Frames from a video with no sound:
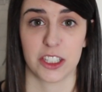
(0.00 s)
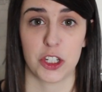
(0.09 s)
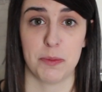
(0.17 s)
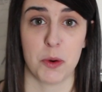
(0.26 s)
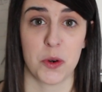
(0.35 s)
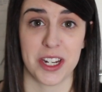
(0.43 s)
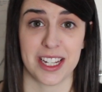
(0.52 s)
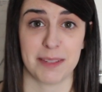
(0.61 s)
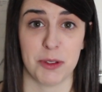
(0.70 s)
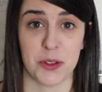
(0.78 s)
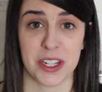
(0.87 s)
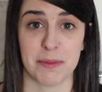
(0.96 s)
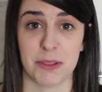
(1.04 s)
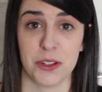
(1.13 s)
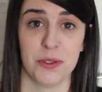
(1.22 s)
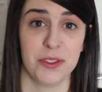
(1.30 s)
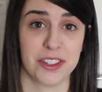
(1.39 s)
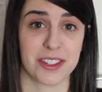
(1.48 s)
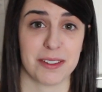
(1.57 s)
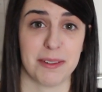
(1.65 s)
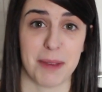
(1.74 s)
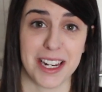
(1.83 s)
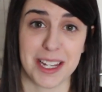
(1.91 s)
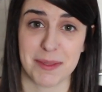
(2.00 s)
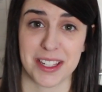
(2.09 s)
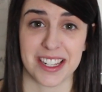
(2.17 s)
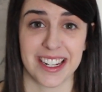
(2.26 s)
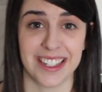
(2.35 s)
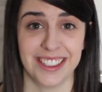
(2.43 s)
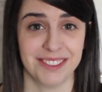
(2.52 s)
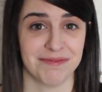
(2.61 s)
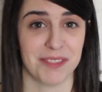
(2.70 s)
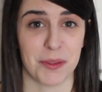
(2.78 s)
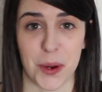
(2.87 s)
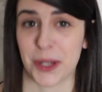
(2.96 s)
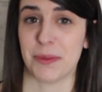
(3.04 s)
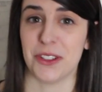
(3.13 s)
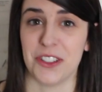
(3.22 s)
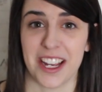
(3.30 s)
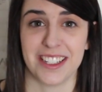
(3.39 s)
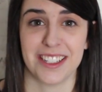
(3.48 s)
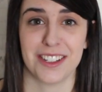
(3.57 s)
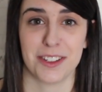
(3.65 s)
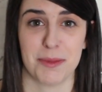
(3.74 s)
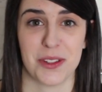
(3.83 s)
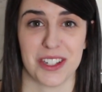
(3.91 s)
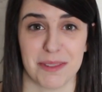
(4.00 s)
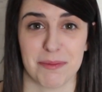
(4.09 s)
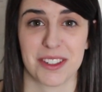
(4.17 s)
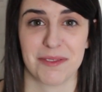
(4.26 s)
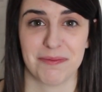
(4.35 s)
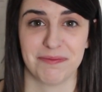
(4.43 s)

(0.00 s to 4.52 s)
Good morning, museum dudes! My name is Diana, and welcome to Diana Does Museums.